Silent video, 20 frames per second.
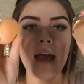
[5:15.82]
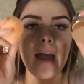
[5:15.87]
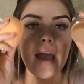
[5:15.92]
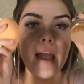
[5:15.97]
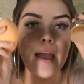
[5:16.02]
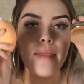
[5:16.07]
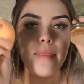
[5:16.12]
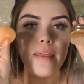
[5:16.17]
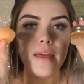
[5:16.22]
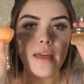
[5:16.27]

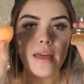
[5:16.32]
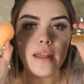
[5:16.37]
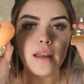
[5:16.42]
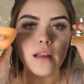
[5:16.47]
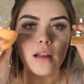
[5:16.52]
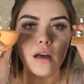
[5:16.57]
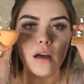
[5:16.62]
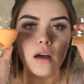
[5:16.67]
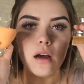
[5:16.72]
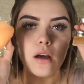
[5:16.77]
and
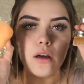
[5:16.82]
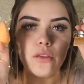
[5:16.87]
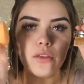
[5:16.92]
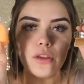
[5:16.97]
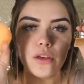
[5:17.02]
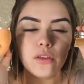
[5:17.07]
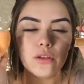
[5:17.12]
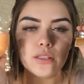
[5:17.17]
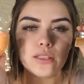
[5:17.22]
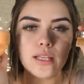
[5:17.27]
then
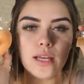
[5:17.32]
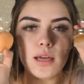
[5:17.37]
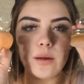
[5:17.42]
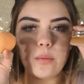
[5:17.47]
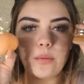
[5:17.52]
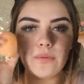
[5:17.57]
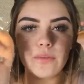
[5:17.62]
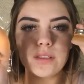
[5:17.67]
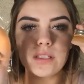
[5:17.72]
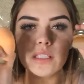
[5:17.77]
the other side
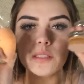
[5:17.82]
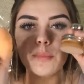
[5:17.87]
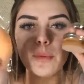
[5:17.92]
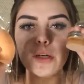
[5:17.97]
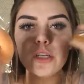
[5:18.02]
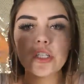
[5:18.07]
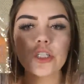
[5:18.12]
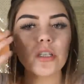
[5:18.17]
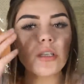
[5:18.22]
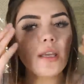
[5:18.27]
with the sponge.